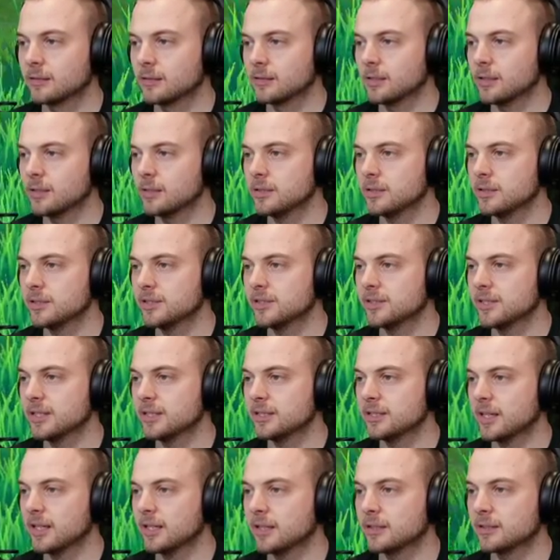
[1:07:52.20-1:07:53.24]
Oh, there's a
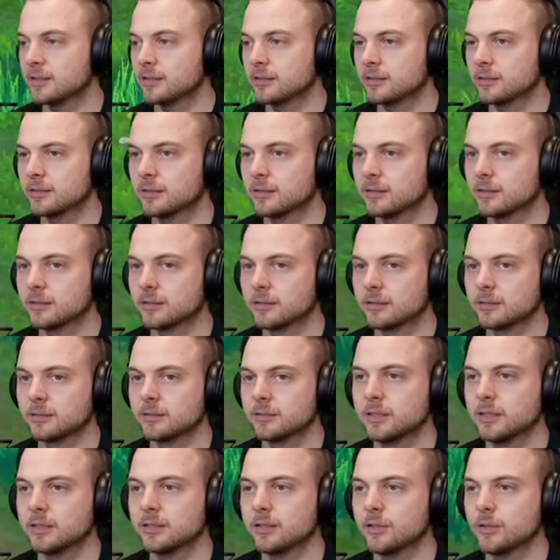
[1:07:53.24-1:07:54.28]
zigzag.
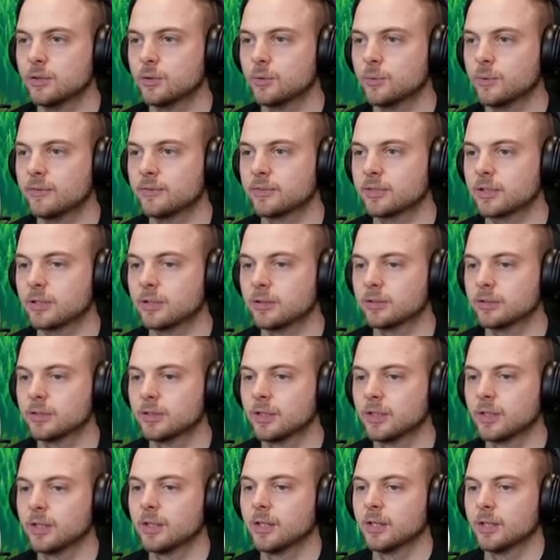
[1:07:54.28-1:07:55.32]
Zigzagoon, whatever he's called.
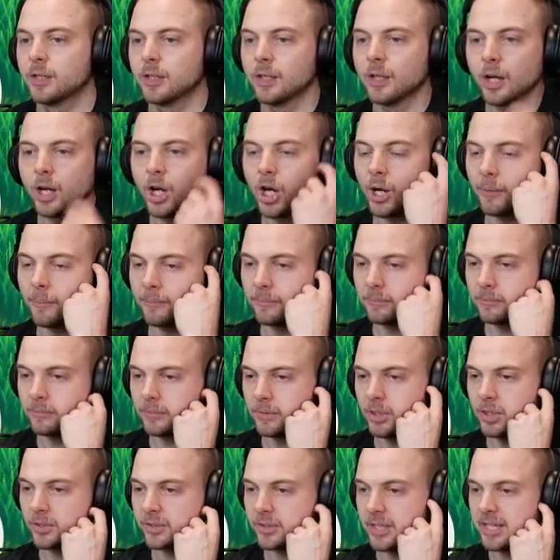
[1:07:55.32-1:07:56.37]
Hot!
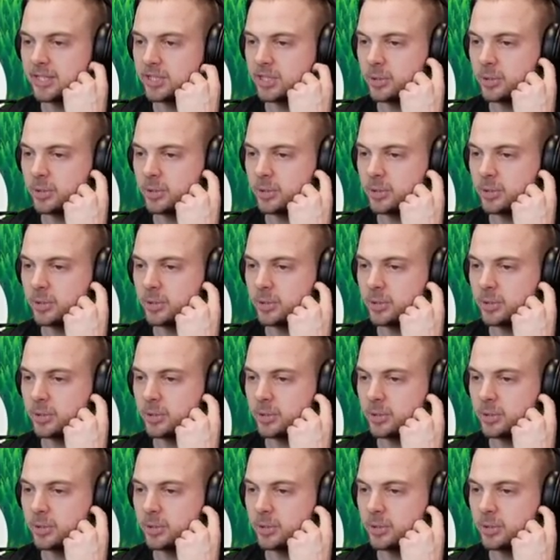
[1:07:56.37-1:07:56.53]
Look, there's